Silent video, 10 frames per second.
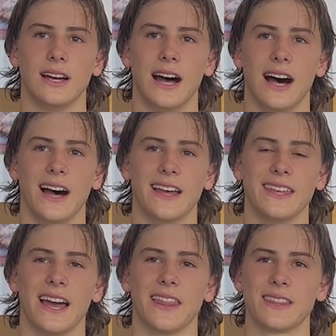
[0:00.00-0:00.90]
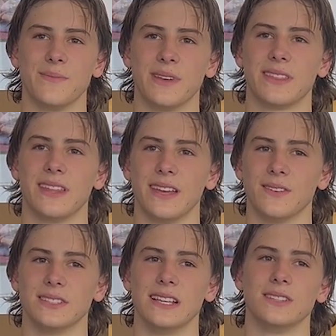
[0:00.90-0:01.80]
I think the big thing
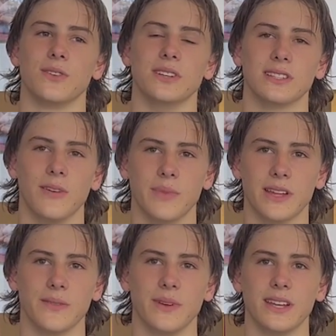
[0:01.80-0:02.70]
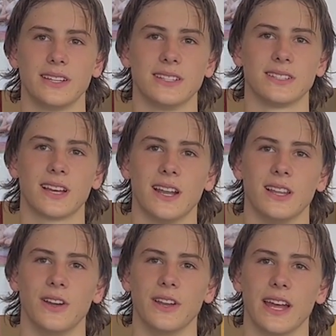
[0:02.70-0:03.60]
was he's always a lot bigger than me, just kind
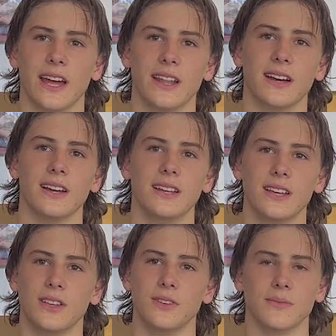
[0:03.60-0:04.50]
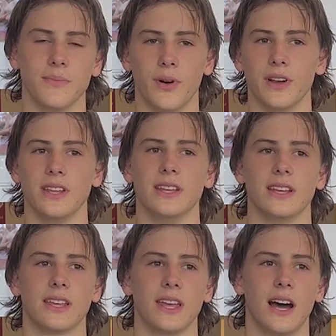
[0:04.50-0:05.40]
of learning how to use my
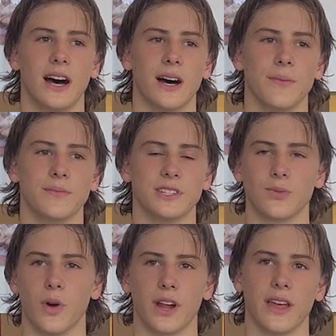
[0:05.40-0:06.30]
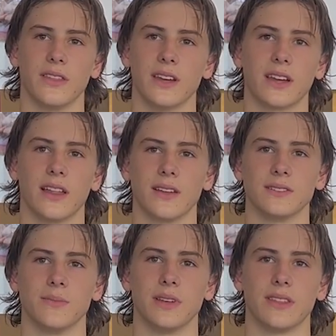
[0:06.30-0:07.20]
body, just work ethic, I think
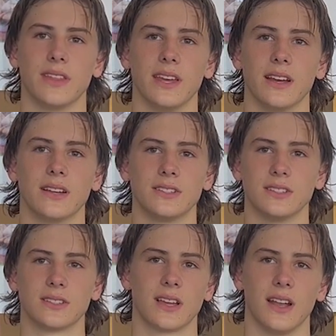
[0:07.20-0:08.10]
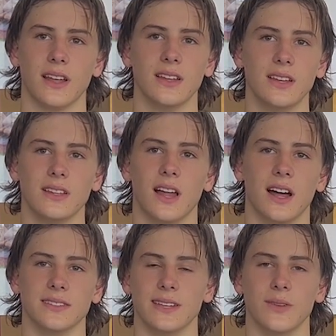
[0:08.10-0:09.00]
is a big thing, just kind of
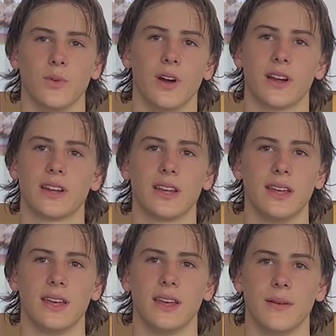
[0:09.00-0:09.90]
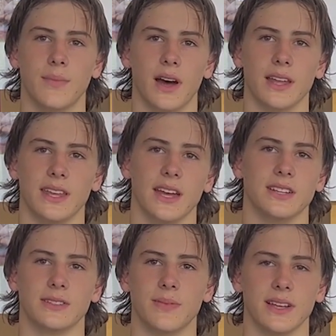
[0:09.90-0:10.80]
unseen work. But yeah,
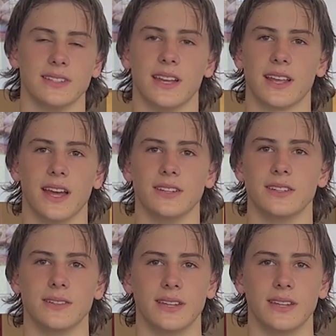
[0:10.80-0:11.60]
just being dedicated.